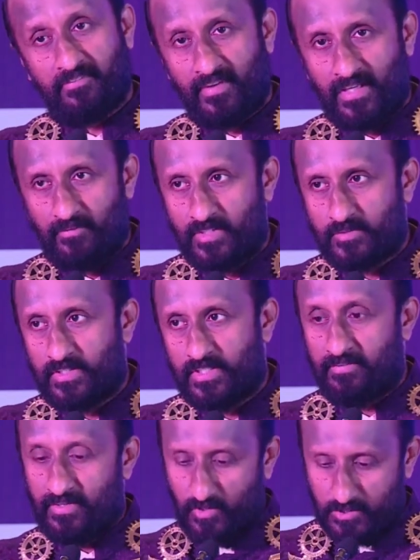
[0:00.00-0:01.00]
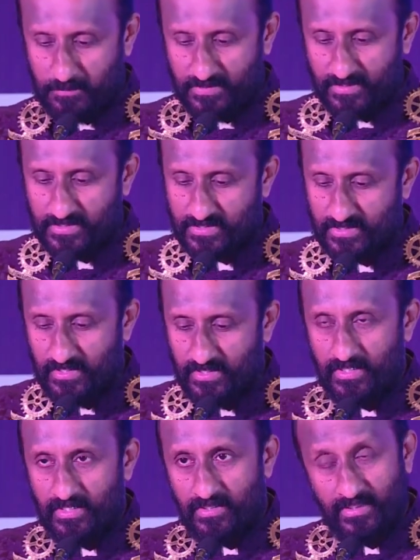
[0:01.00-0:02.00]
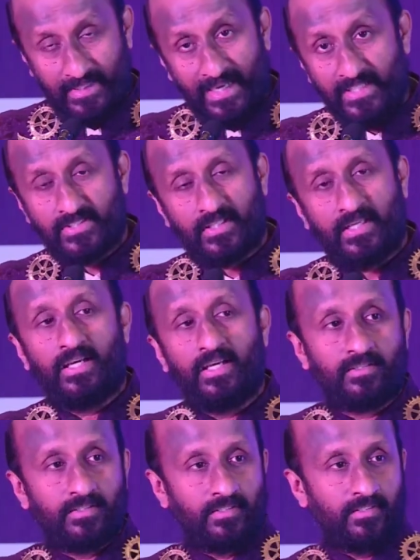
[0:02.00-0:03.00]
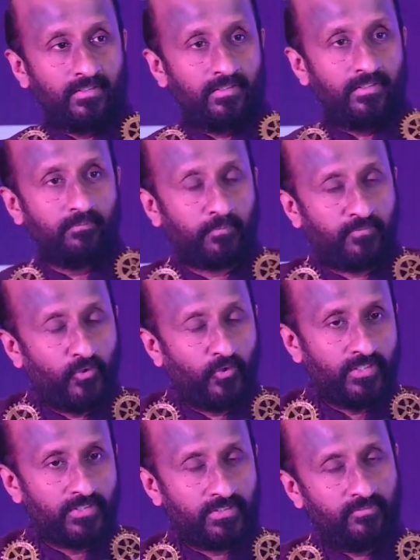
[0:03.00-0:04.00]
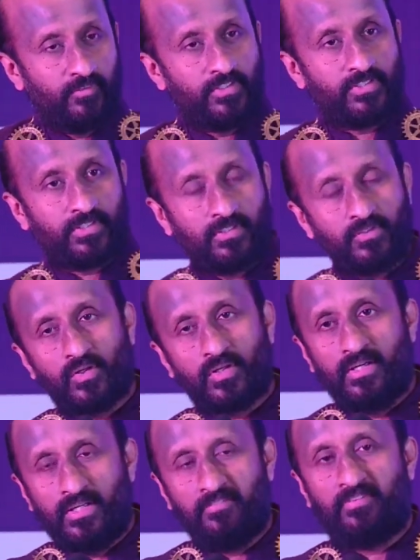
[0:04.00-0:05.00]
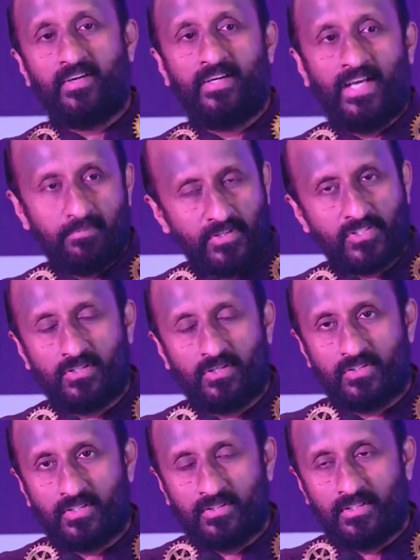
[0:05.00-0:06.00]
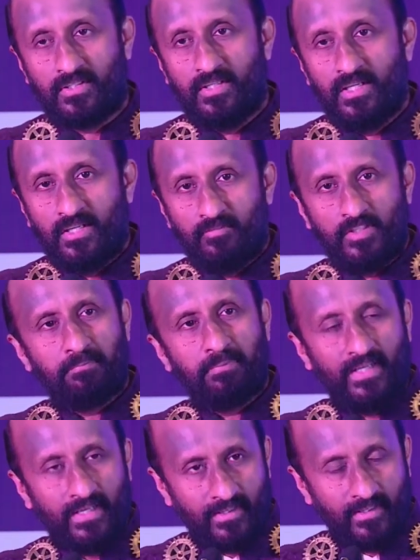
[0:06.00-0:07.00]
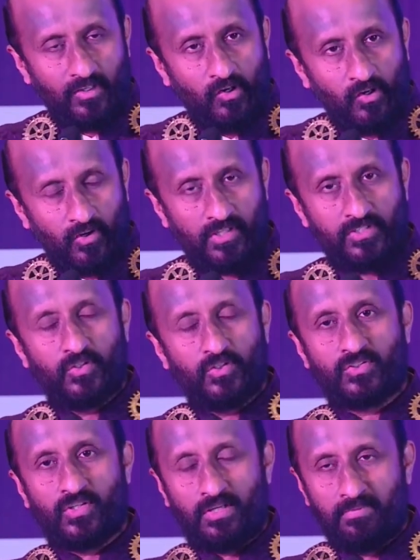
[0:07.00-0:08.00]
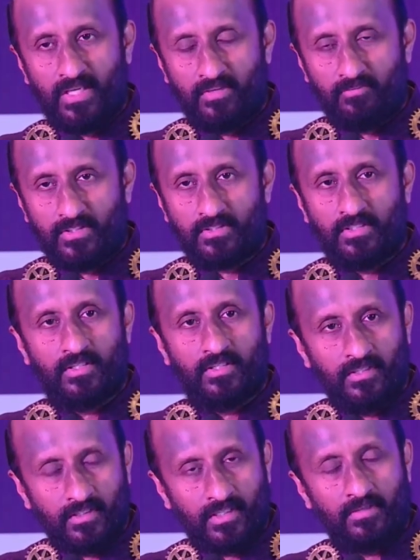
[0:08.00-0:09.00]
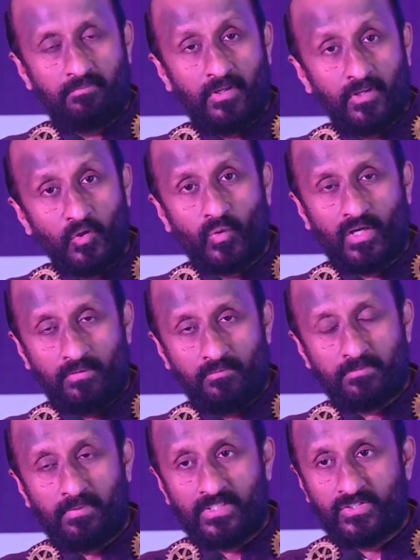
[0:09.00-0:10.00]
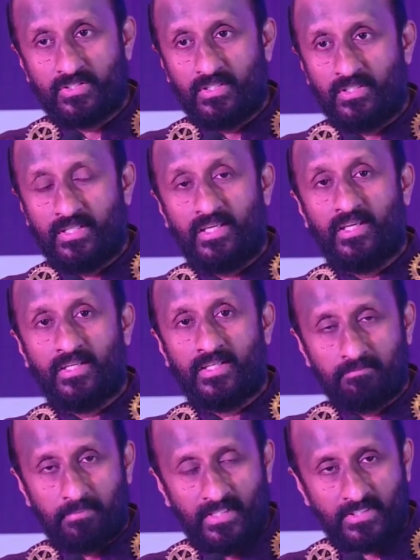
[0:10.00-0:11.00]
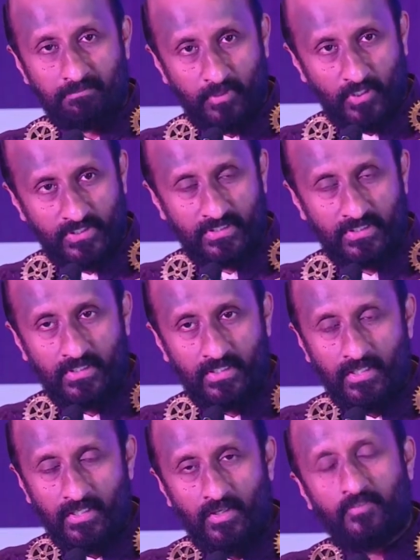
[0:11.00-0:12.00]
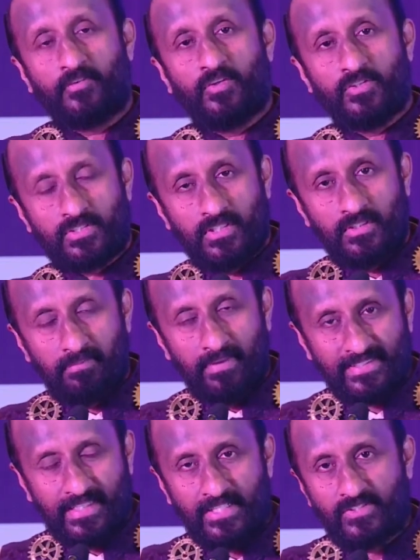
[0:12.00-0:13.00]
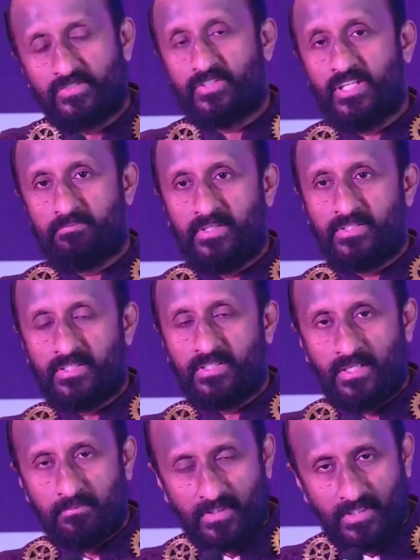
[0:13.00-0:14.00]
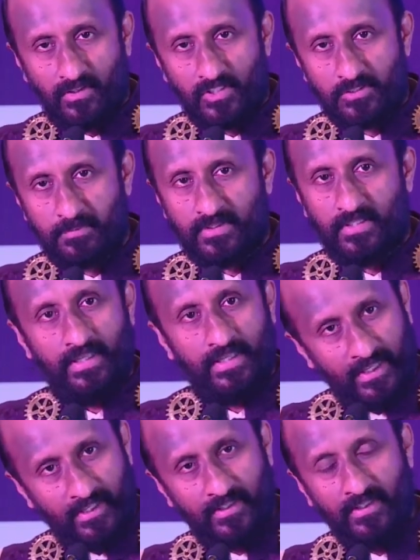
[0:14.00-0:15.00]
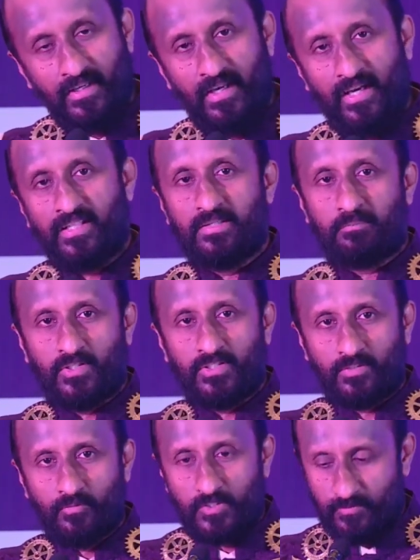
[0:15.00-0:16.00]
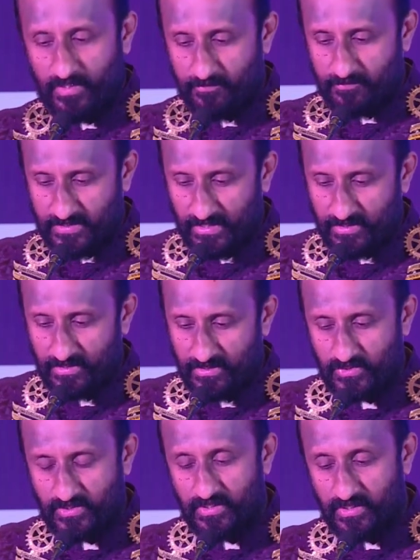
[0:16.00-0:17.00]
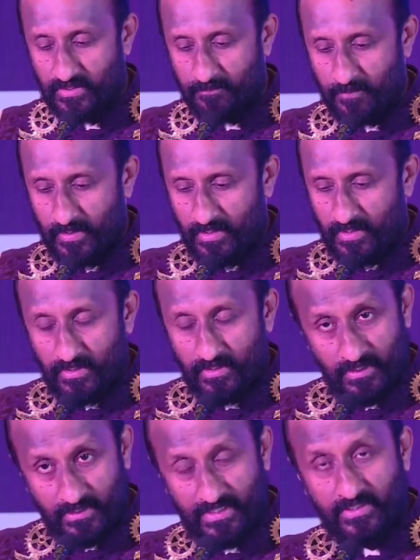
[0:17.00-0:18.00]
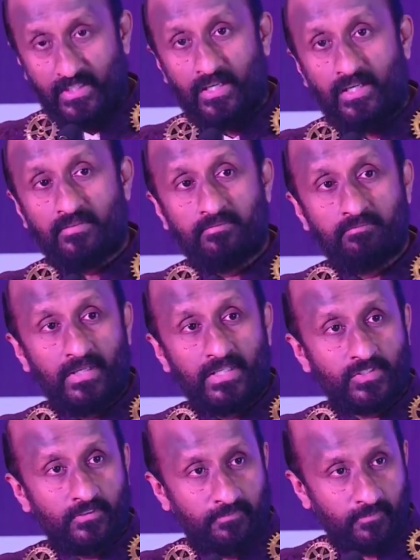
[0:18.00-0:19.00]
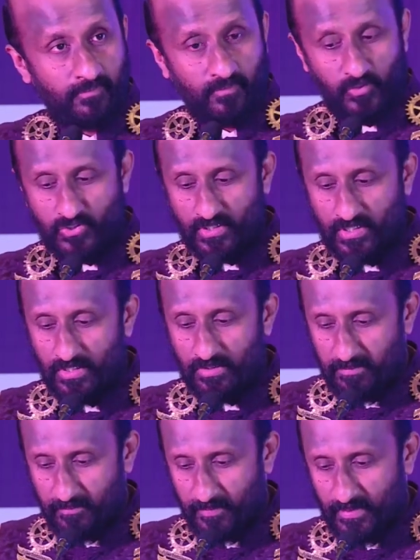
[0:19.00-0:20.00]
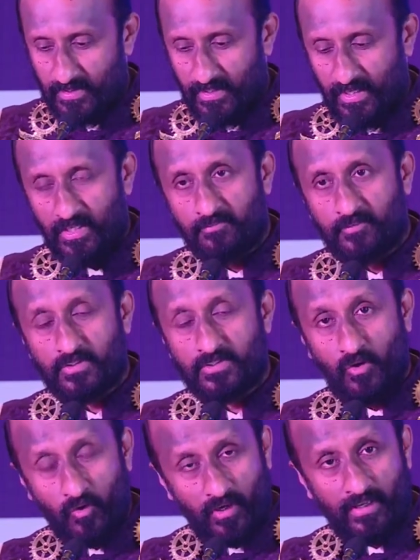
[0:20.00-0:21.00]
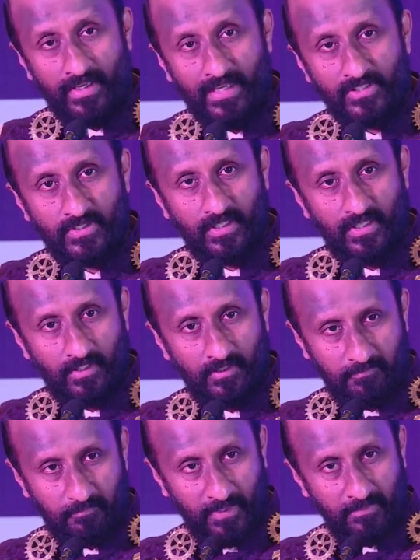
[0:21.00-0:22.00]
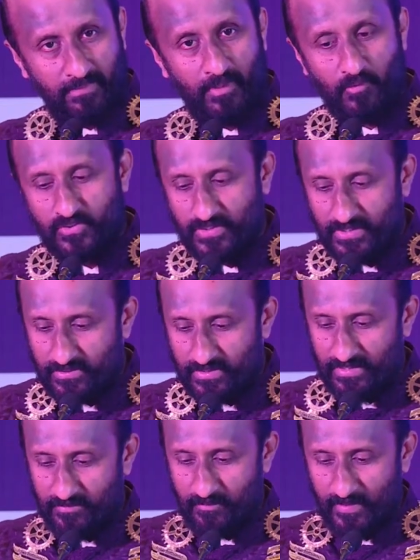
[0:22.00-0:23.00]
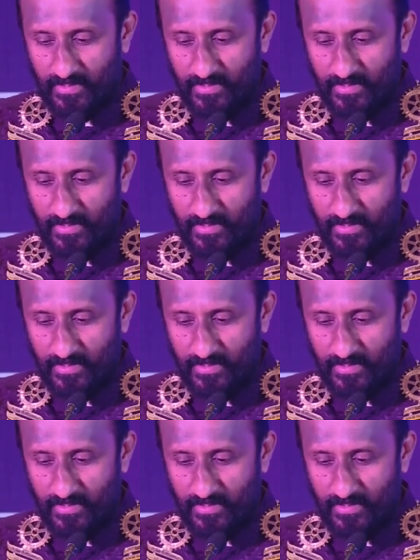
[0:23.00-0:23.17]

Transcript: different levels with different hospitals. The cancer care focus, which took a different dimension altogether, with pediatric oncology also coming in with a new club, Smart City, taking it up as a project. Of course, breast cancer treatments in Amrita Hospital, again, another project which we have started this year. The Netra bus of Cochin Club, and of course, oral cancer care of Perumbavoor Central.